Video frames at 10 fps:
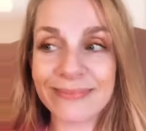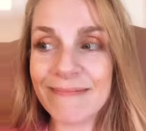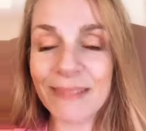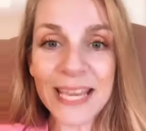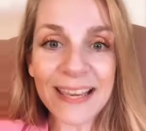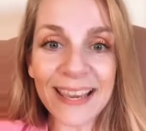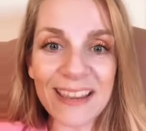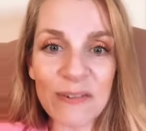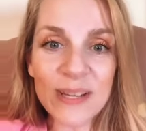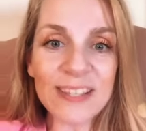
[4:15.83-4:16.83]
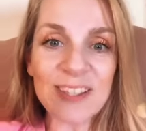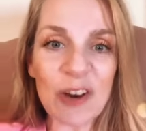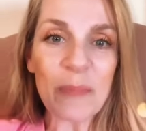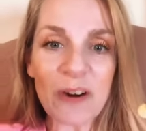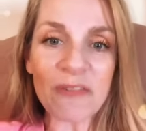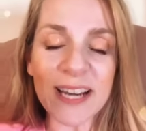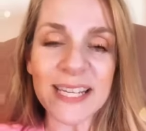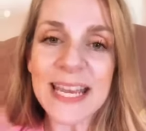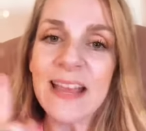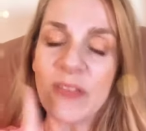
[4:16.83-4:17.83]
Like, it was so perfect.
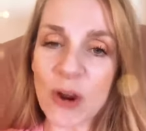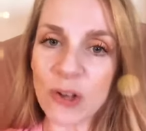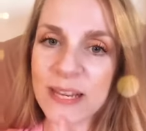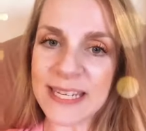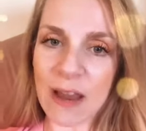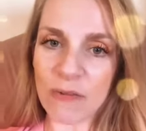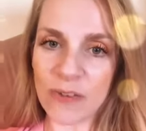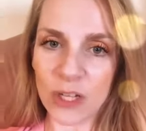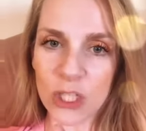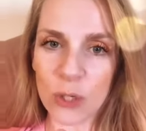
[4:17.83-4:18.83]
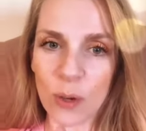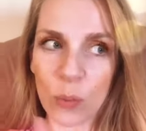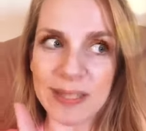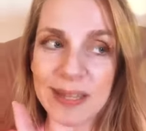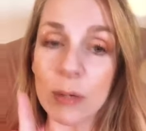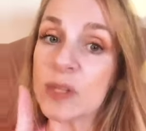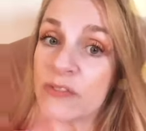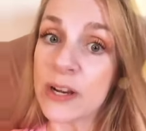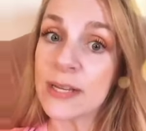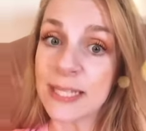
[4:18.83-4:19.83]
The only downfall to it was that it was
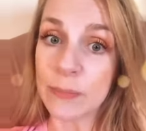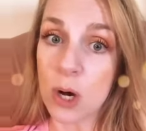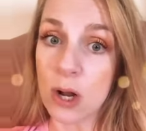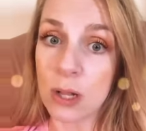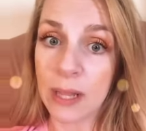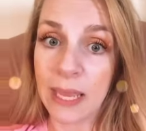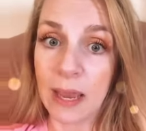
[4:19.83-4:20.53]
very small.